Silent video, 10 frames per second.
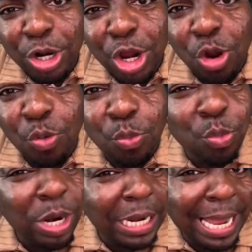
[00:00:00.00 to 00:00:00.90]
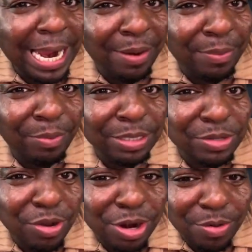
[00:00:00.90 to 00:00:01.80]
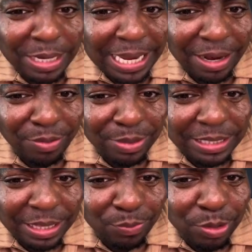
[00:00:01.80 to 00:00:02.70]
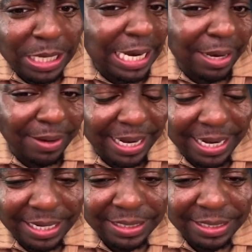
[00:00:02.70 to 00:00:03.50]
to know where Larry. What's going on with Larry? What's where Larry?